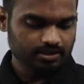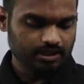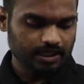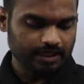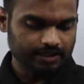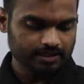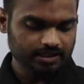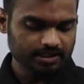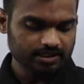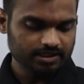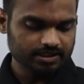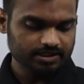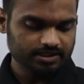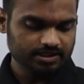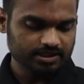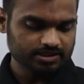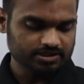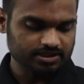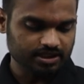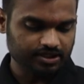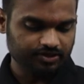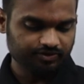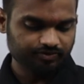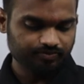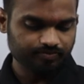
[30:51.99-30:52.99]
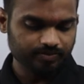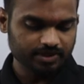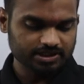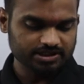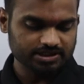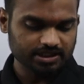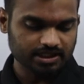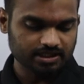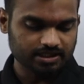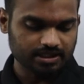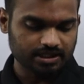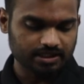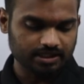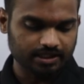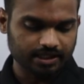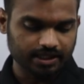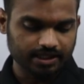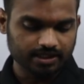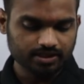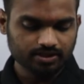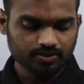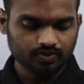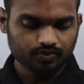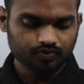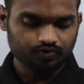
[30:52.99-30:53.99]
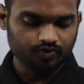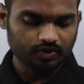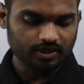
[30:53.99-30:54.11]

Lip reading: 100 liters of mixture contain